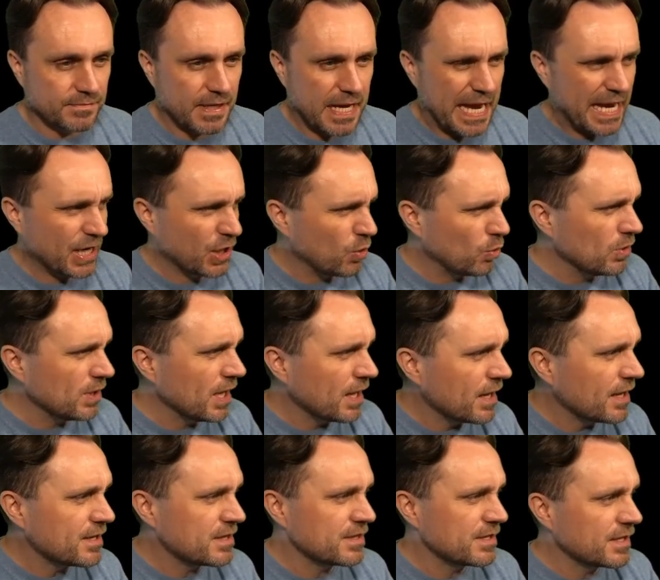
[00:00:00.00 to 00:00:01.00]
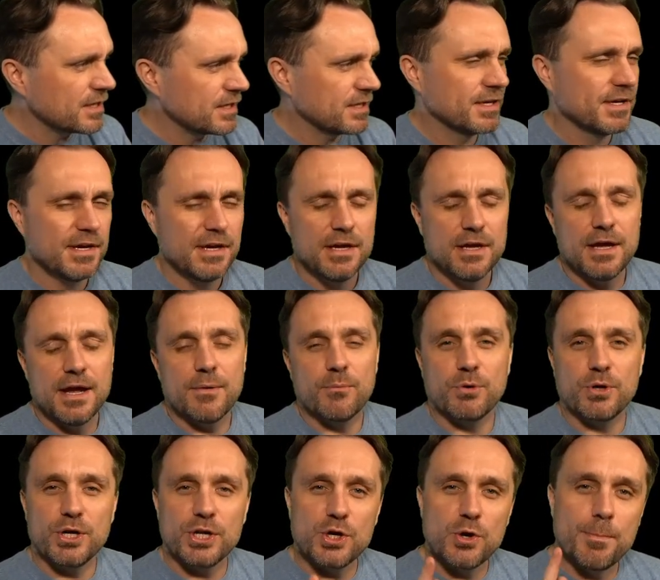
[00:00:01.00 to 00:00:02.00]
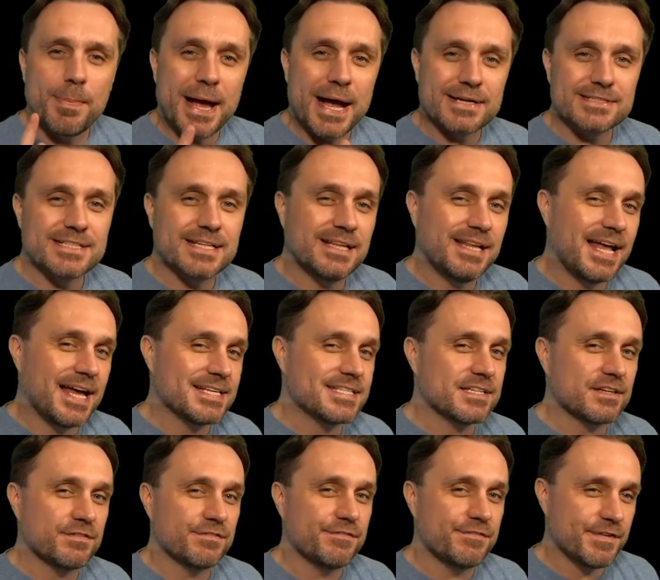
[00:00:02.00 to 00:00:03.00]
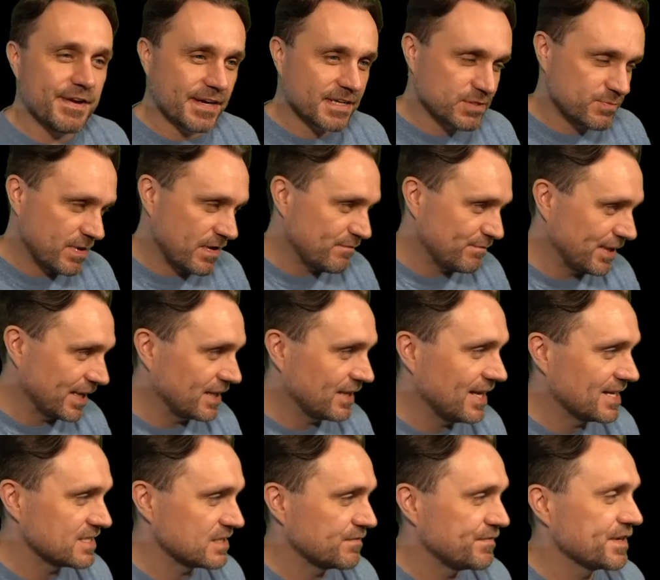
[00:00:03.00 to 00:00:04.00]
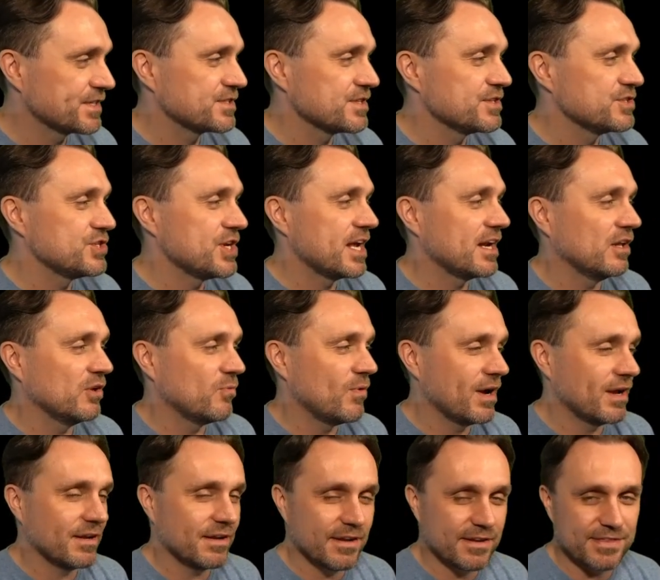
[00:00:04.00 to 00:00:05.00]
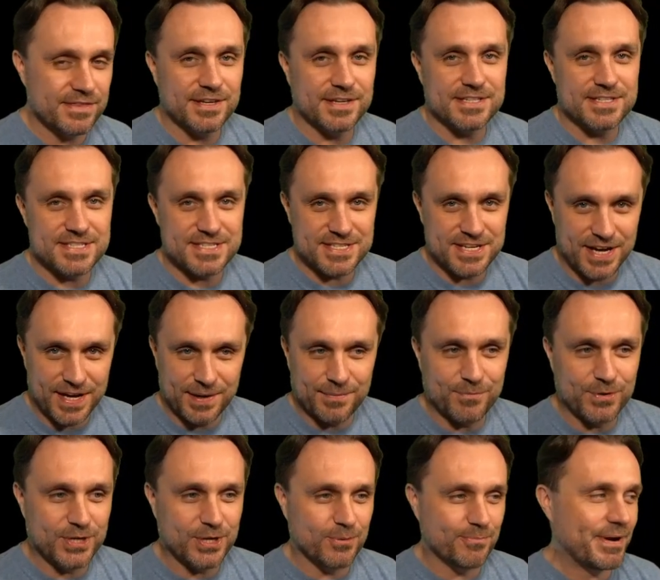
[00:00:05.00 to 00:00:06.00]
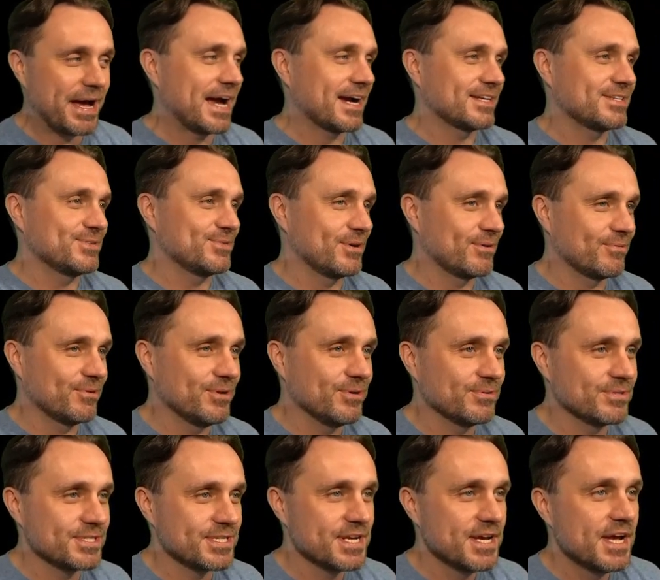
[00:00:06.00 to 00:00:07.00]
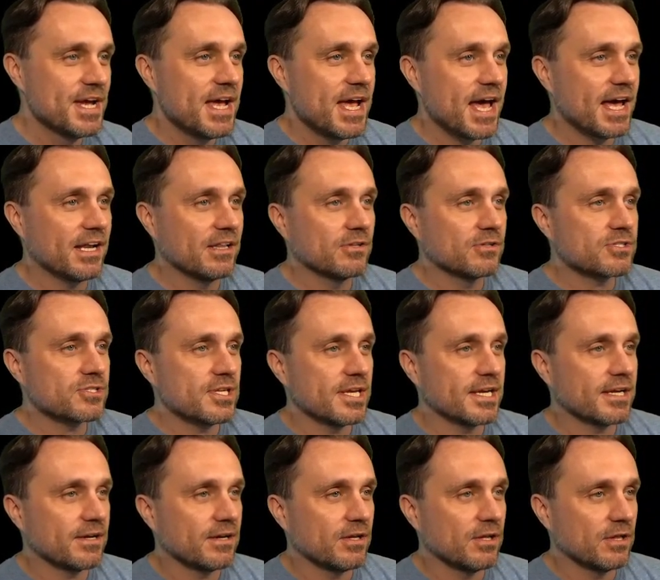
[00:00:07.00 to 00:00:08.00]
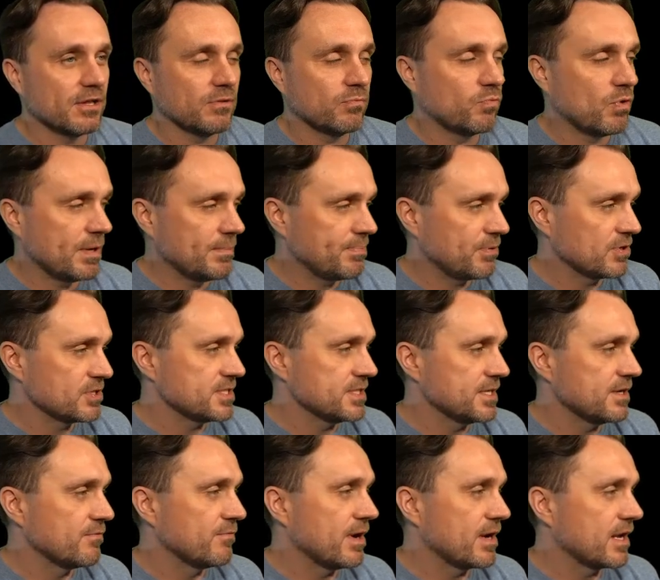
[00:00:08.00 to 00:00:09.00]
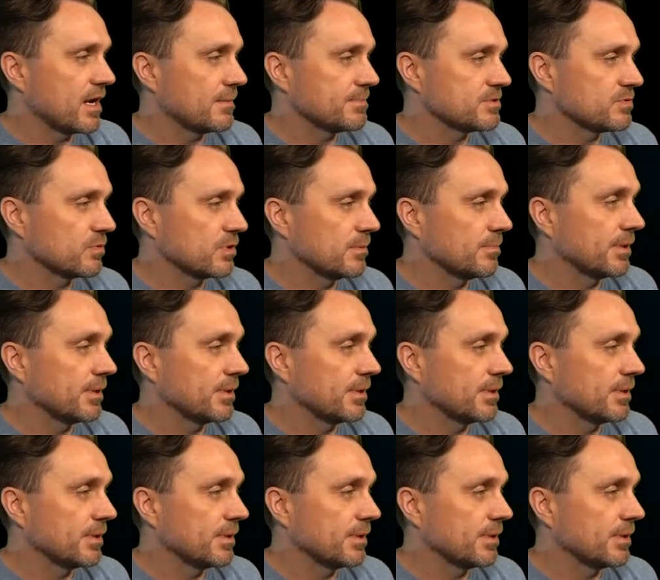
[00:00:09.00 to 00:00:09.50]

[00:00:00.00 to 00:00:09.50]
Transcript: Angola, I think. And we're gonna go back to Classic Fix. We haven't played Classic Fix on the channel in a while. I think it's time we go back to our roots. And it looks like one person didn't ready up, so we're gonna